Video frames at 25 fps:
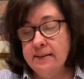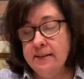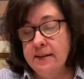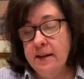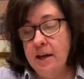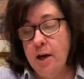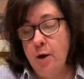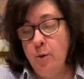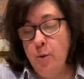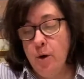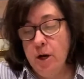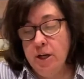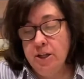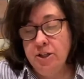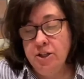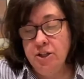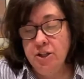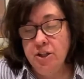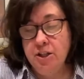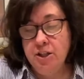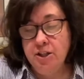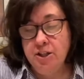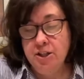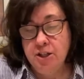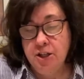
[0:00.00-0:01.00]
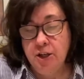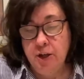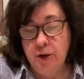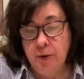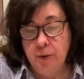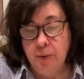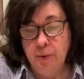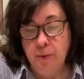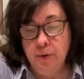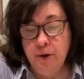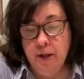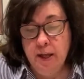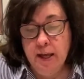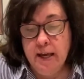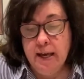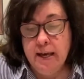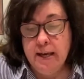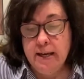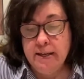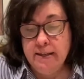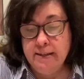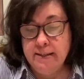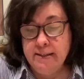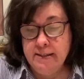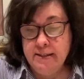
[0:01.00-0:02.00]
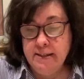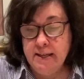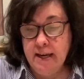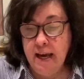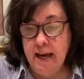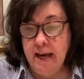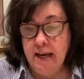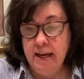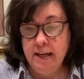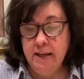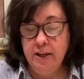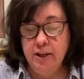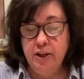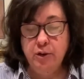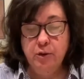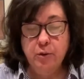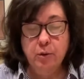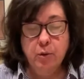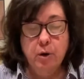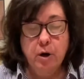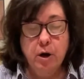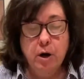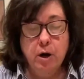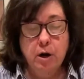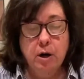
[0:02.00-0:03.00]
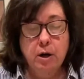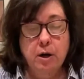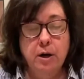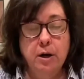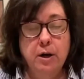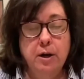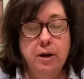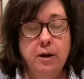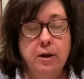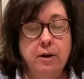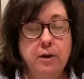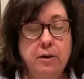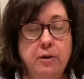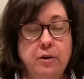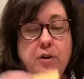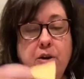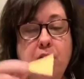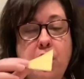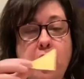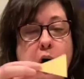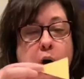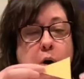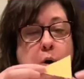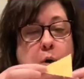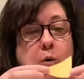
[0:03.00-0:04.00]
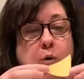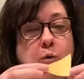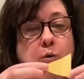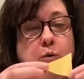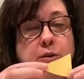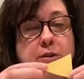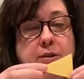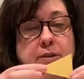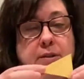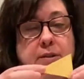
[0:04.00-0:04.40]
thing I want you to do is take your nose.